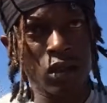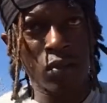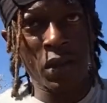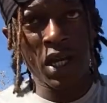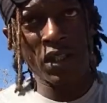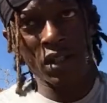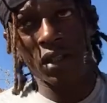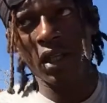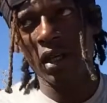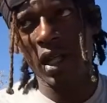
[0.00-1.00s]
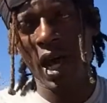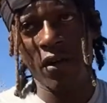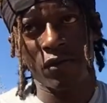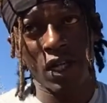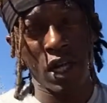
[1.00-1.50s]
basically a
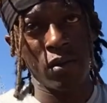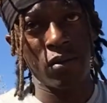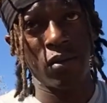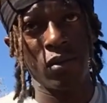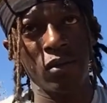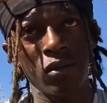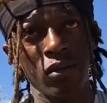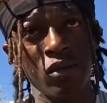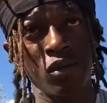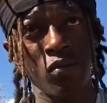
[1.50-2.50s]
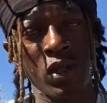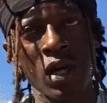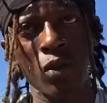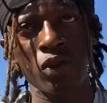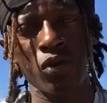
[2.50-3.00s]
lifetime to be
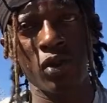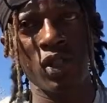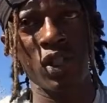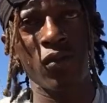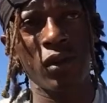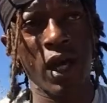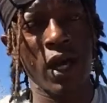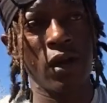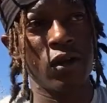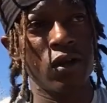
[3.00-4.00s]
able to achieve that,